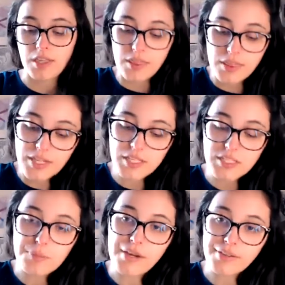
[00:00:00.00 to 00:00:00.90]

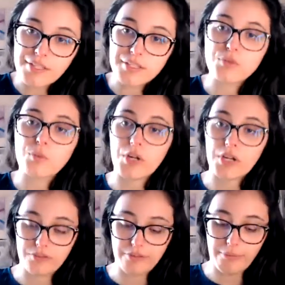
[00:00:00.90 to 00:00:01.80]
these methods
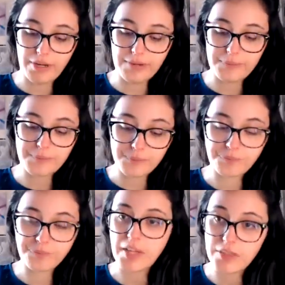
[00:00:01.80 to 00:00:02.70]
work for me,
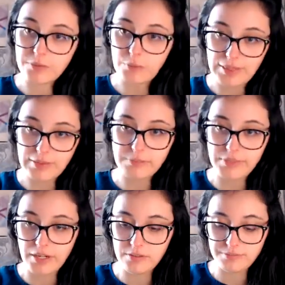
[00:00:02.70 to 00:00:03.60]
and then write them
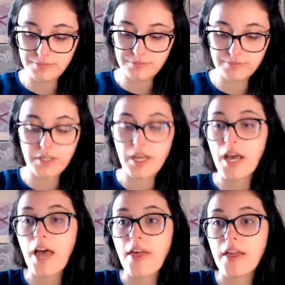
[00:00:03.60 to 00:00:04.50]
down.
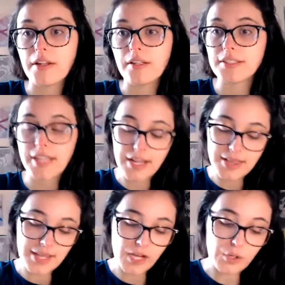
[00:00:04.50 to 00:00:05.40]
And then saying
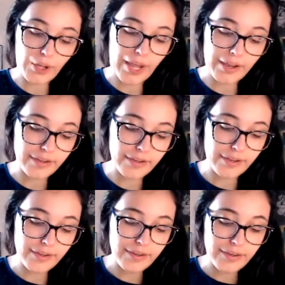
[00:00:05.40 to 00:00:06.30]
like, okay,
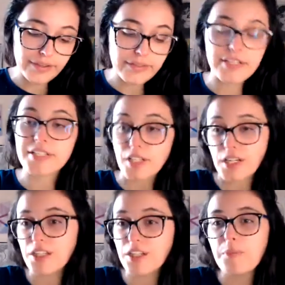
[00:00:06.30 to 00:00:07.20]
these
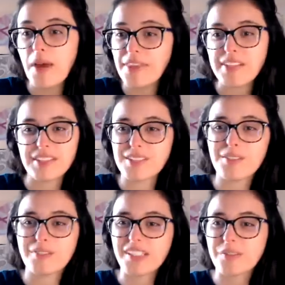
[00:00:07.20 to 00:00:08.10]
other methods
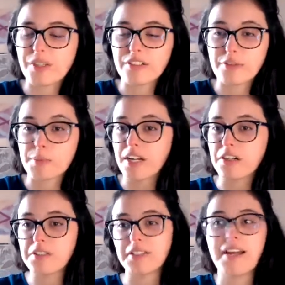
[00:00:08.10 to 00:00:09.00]
don't really work for me,
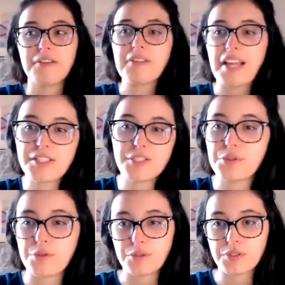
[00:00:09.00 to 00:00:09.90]
or I don't like to
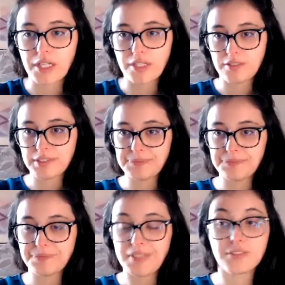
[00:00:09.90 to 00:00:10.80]
do those things.
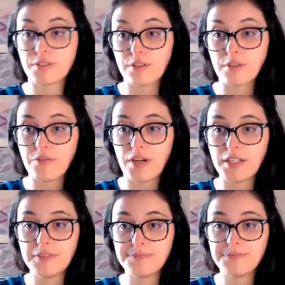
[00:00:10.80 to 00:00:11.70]
That's totally
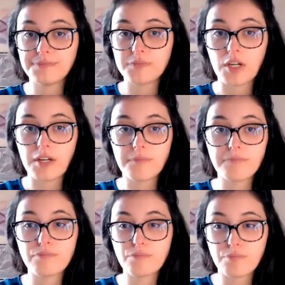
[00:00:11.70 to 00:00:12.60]
fine. Okay.
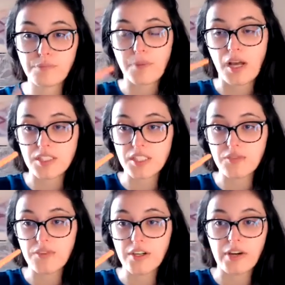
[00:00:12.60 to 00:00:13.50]
Pause
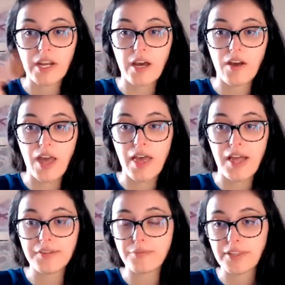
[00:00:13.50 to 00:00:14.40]
this video right now
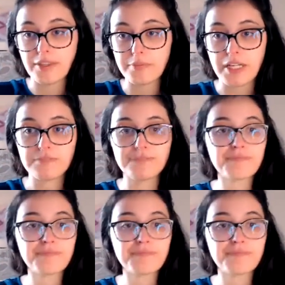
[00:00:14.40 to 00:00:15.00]
and write them down.